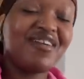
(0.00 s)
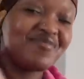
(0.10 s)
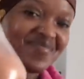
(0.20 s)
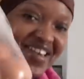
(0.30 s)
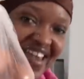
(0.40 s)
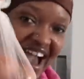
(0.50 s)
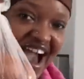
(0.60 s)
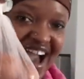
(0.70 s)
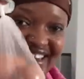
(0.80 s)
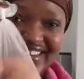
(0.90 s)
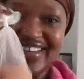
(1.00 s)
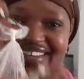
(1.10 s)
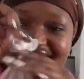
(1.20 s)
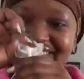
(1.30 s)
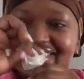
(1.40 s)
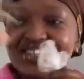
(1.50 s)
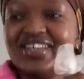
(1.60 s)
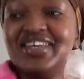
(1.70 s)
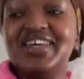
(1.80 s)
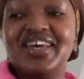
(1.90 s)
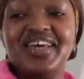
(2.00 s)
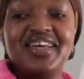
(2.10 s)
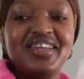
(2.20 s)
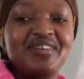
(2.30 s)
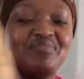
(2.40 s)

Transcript: Mayai. I